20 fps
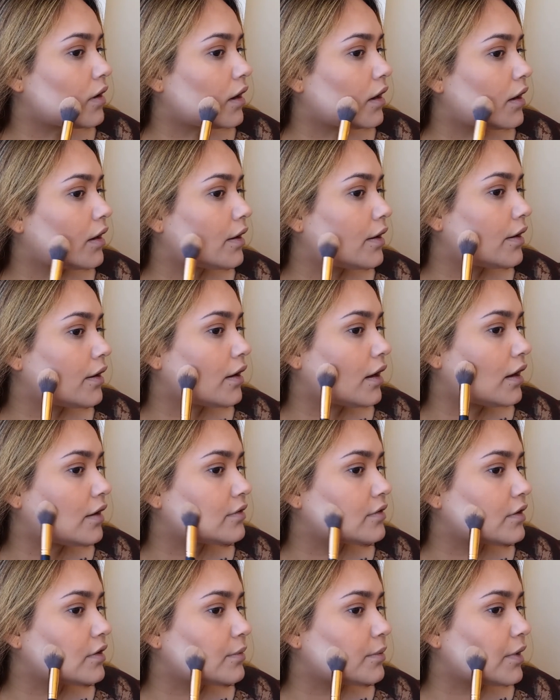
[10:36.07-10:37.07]
I
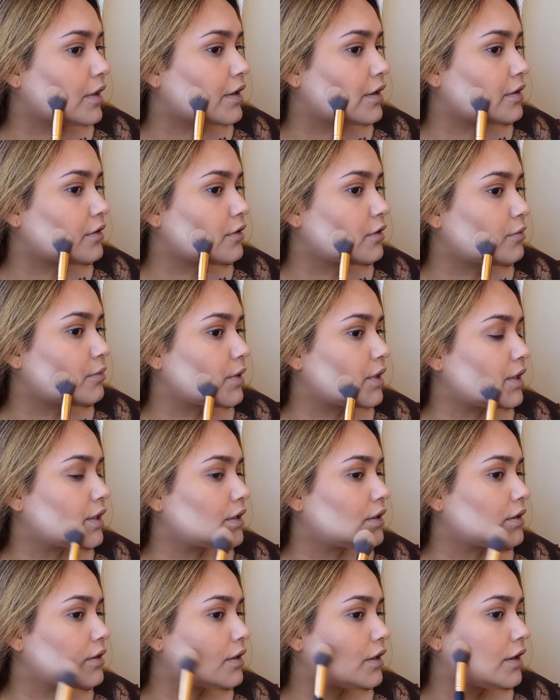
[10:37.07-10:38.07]
have to apply a little bit
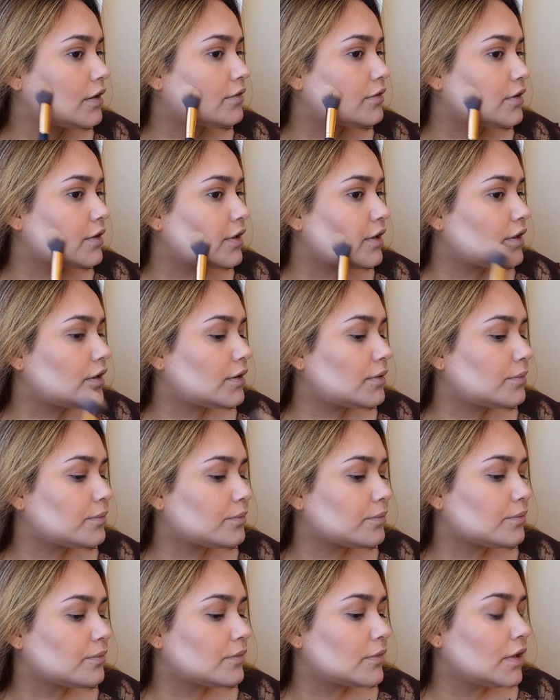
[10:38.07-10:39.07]
heavily,
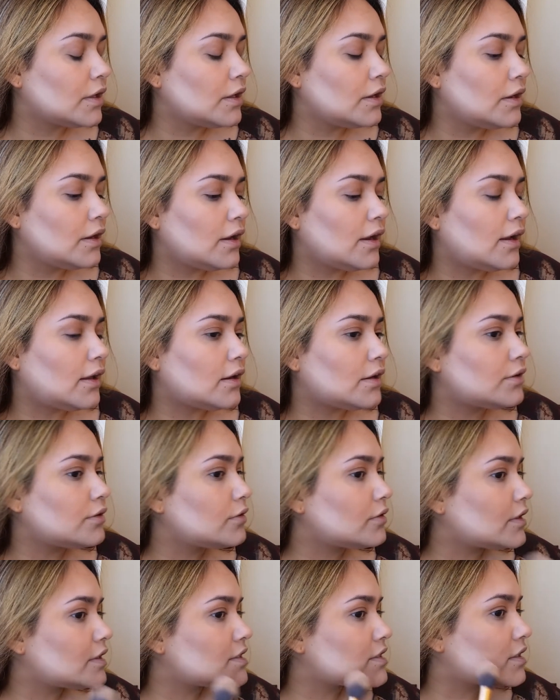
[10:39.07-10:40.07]
and I do
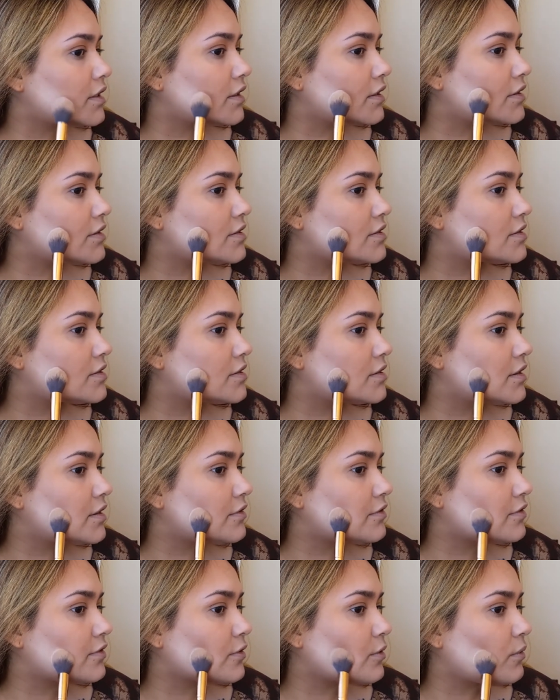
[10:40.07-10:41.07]
like to let it just
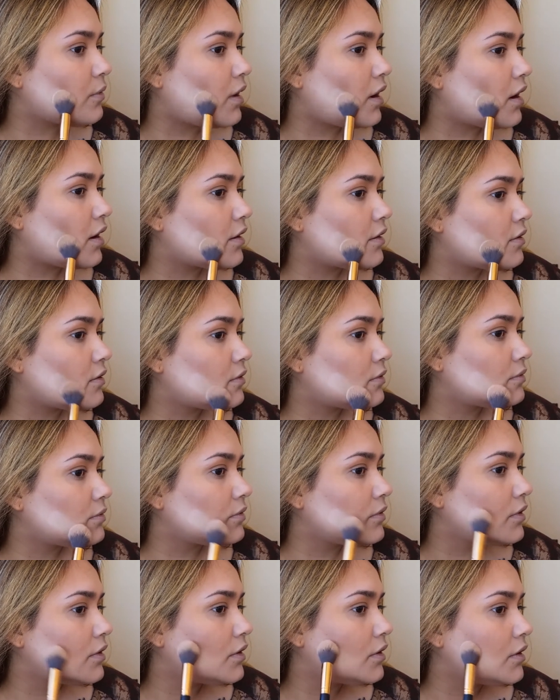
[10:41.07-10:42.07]
sit for a while
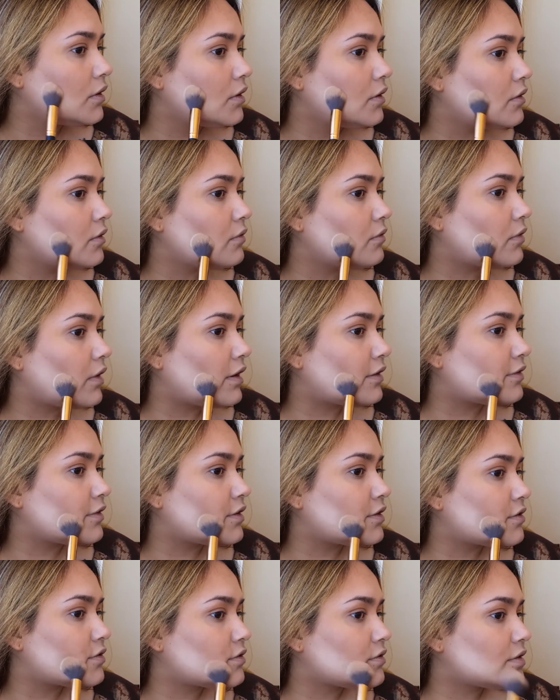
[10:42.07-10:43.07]
I
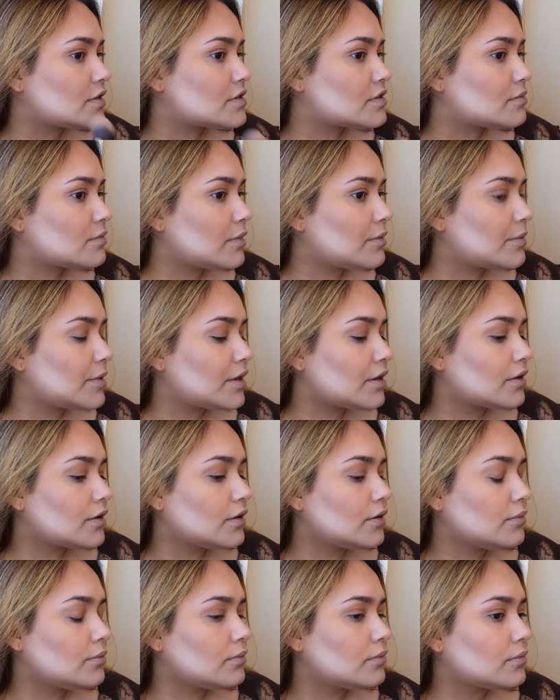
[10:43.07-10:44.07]
finish the rest of my
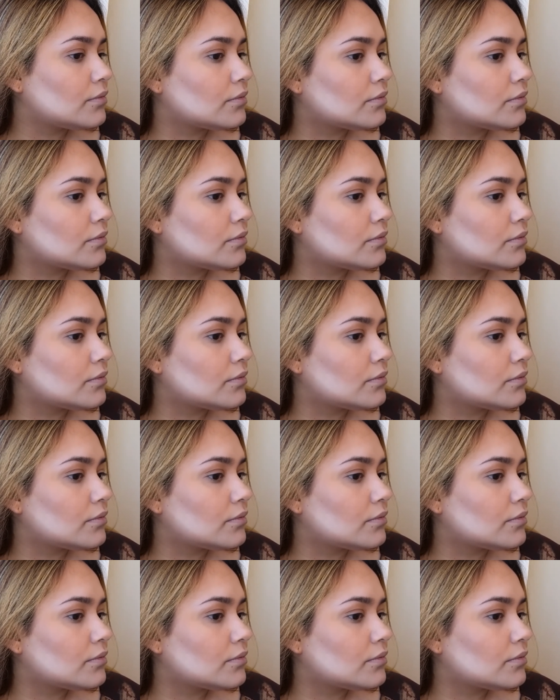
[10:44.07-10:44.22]
makeup.